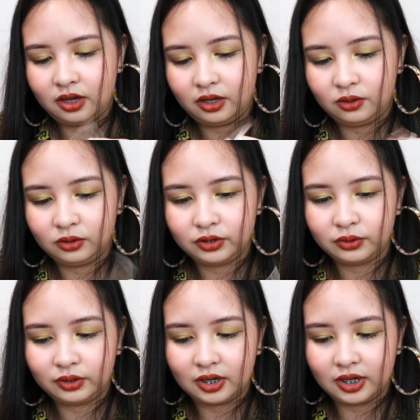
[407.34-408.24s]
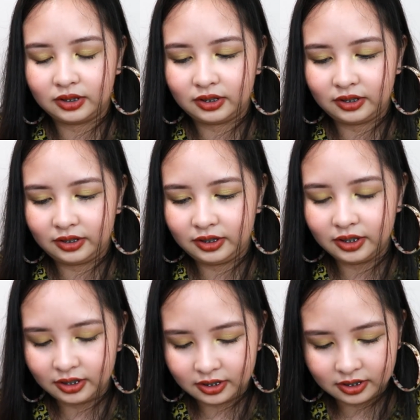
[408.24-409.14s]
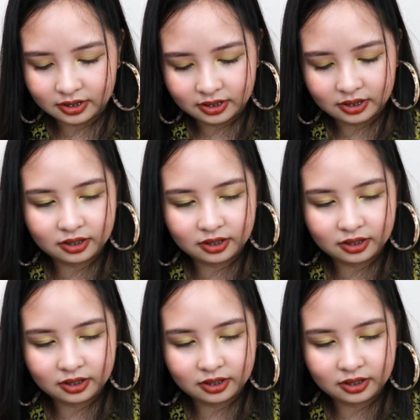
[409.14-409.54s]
I also got this.